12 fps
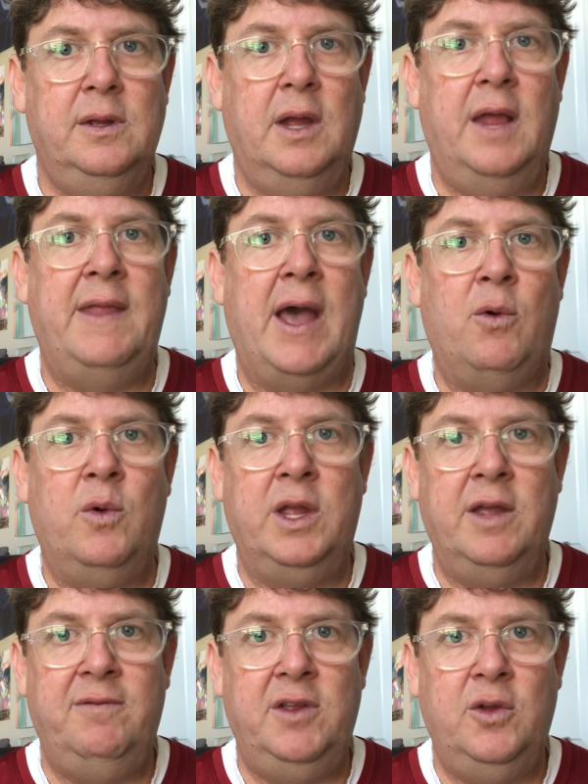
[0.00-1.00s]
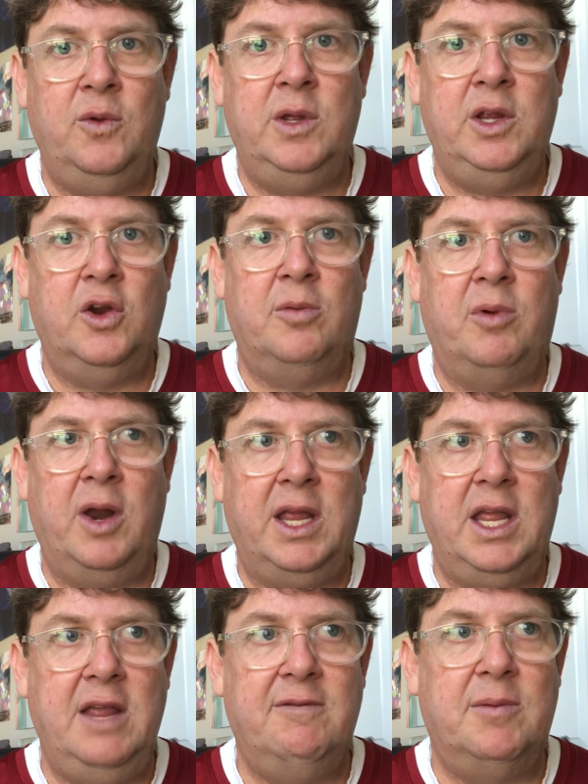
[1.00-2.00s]
And that will give you your
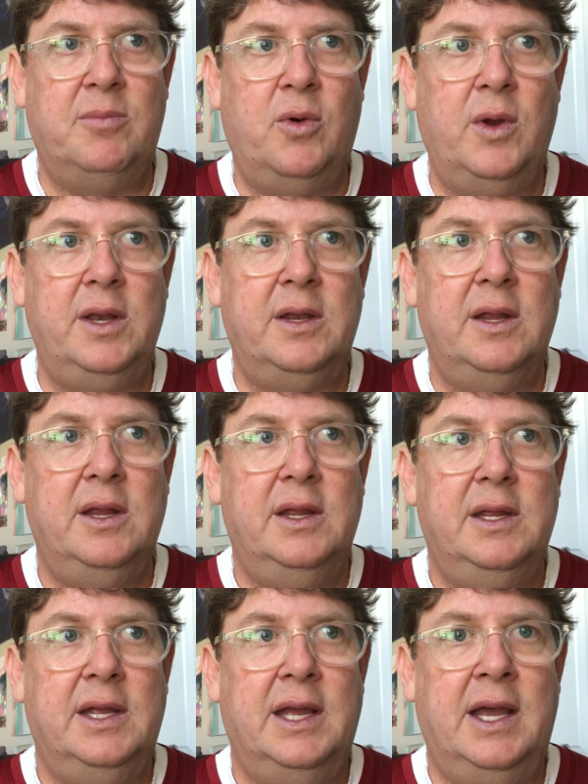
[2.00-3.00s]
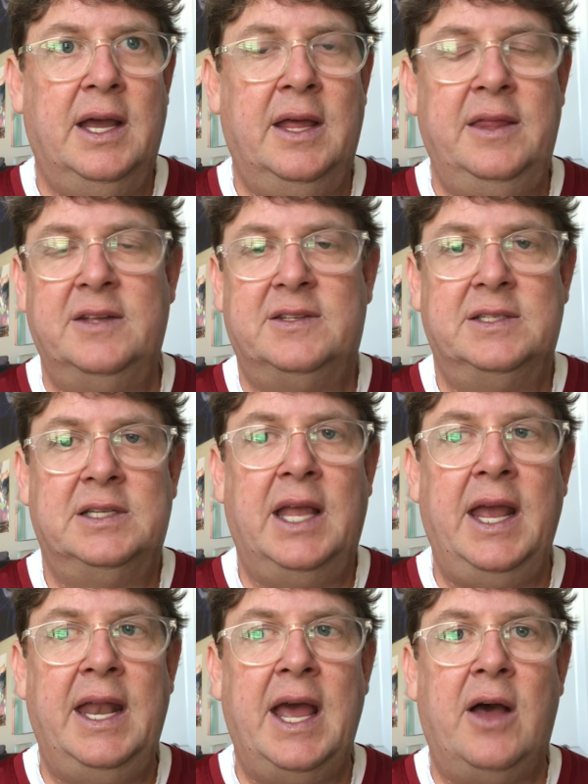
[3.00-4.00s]
break-even point. This is
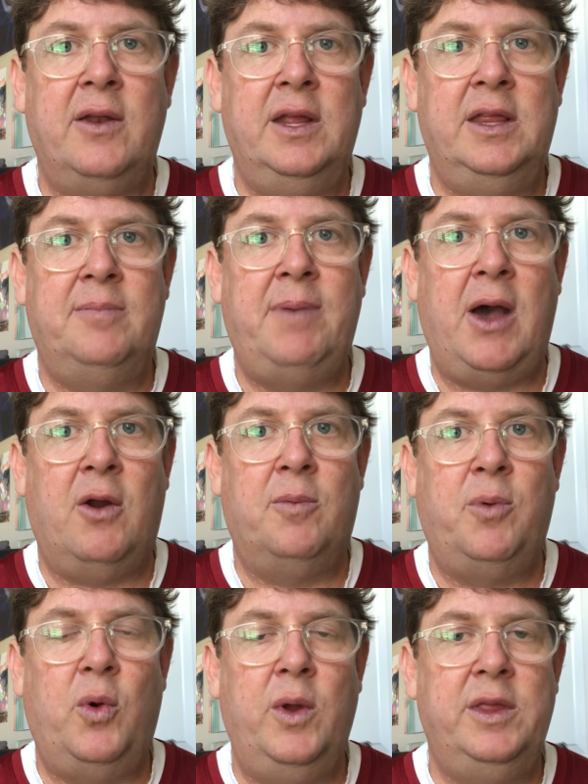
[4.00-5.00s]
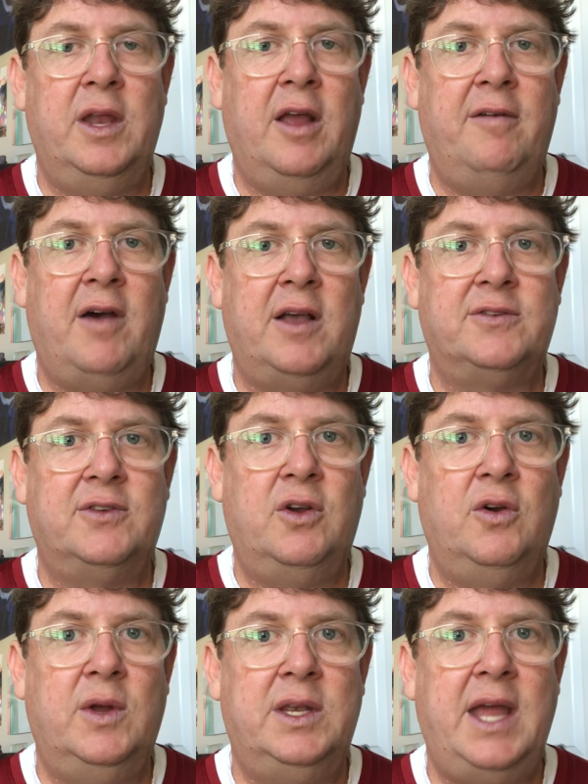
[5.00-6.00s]
laid out in the PowerPoint that I've
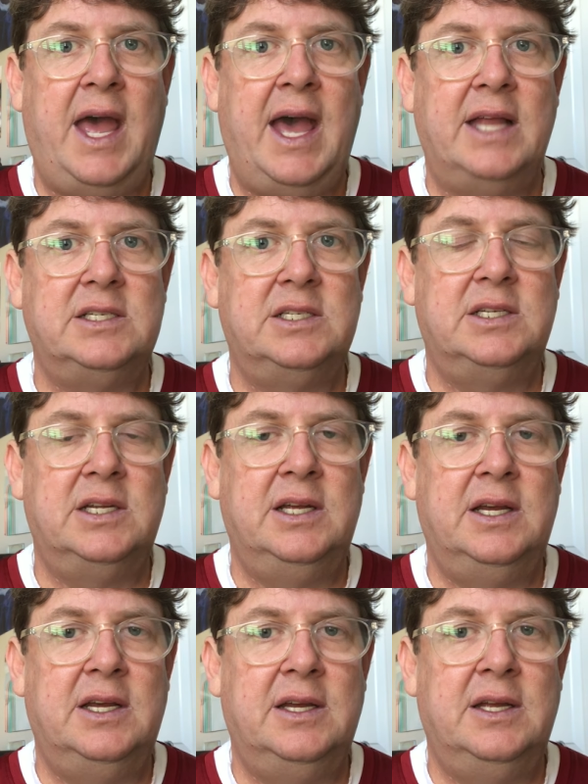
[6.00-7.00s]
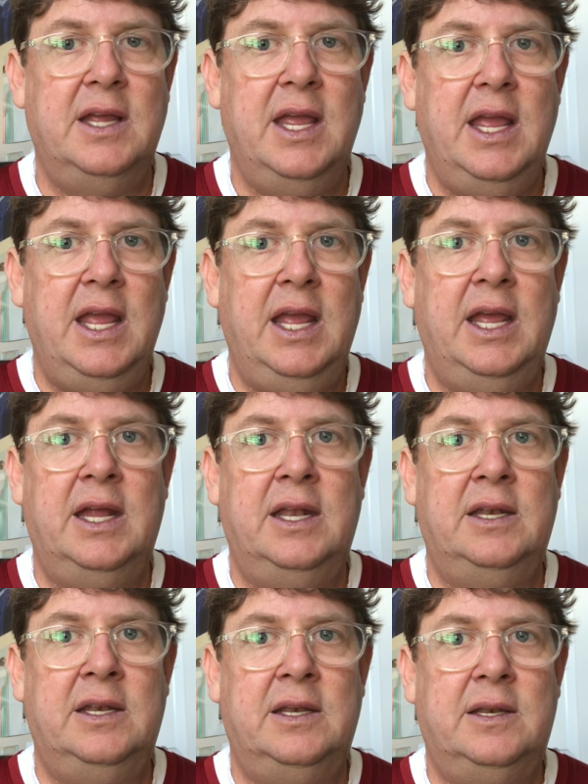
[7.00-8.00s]
also attached
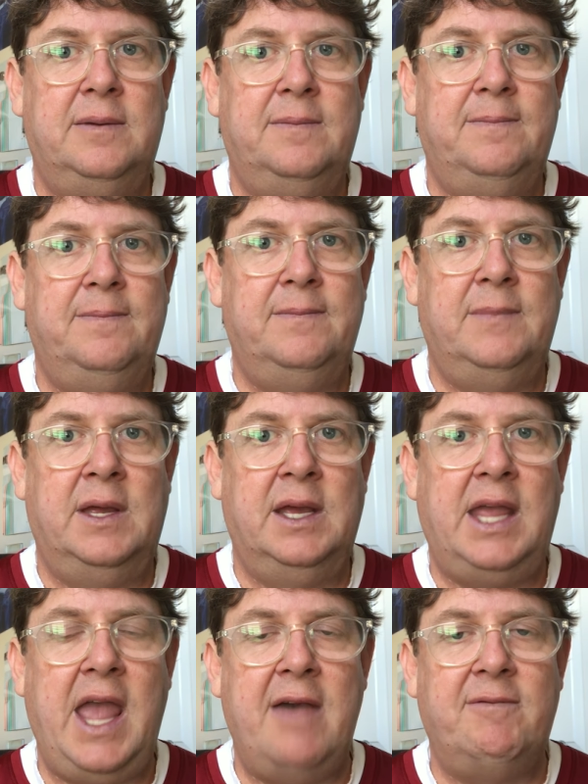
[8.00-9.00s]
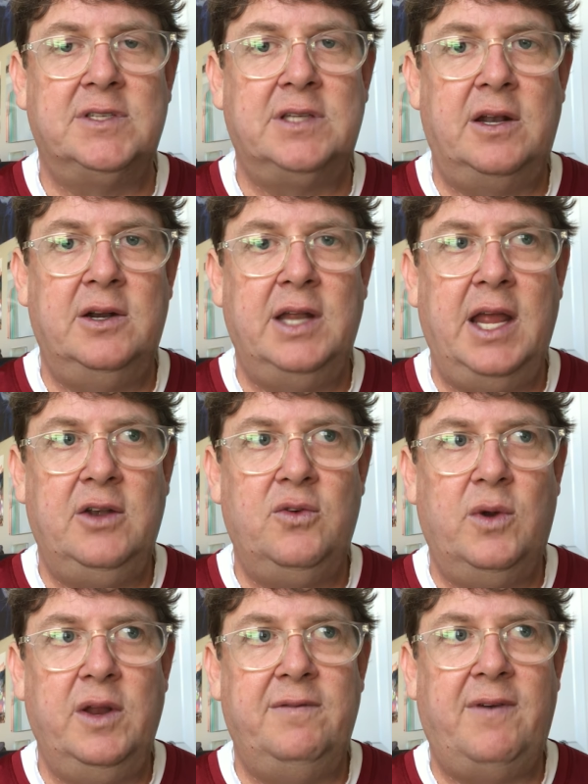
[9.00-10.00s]
in Canvas under day
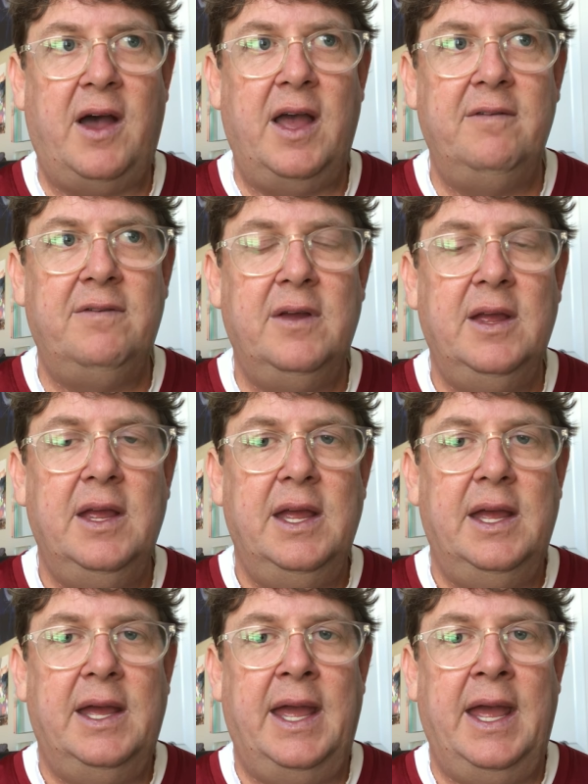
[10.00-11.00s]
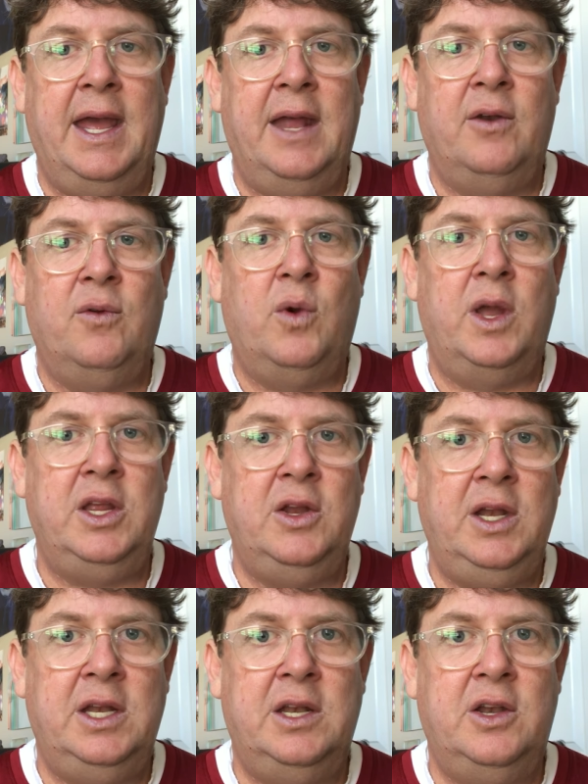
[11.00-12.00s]
25. And what you
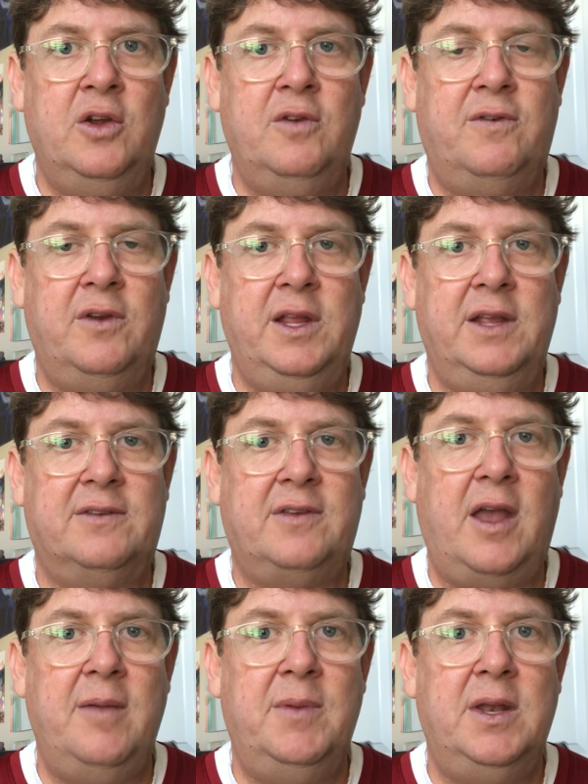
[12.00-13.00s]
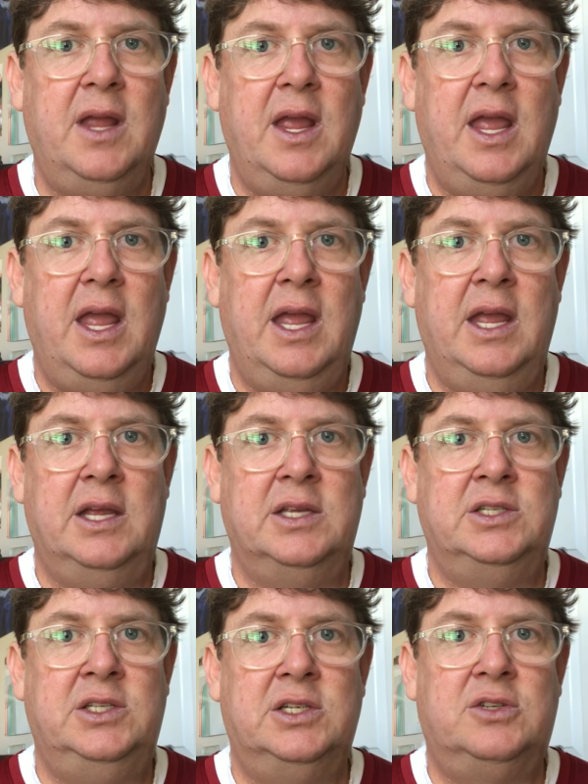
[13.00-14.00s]
need to do for the assignment is
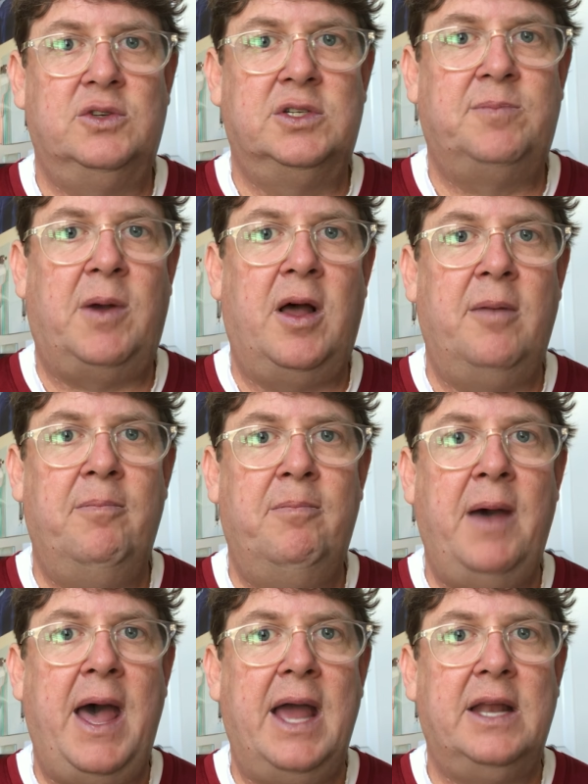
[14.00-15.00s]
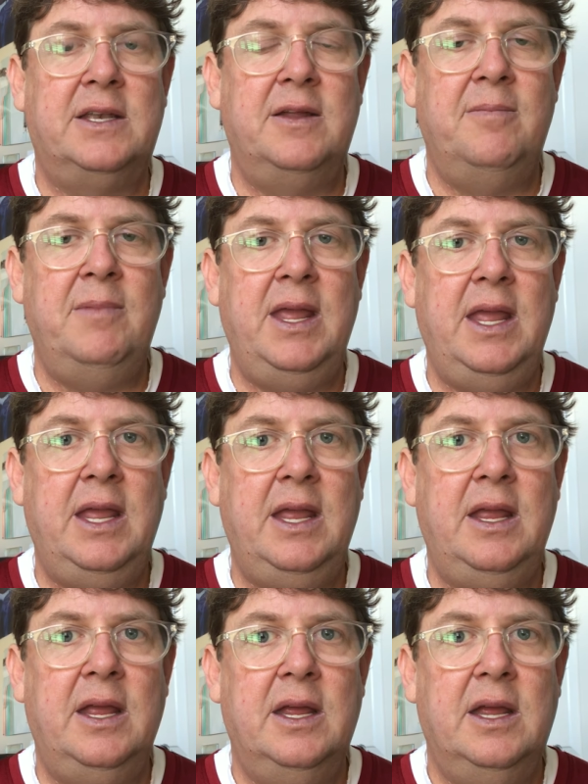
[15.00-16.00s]
just respond back to
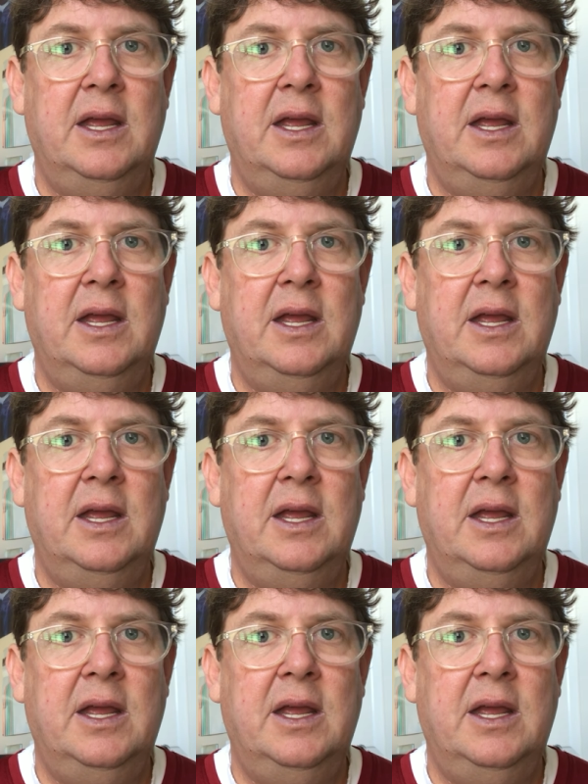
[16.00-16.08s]
me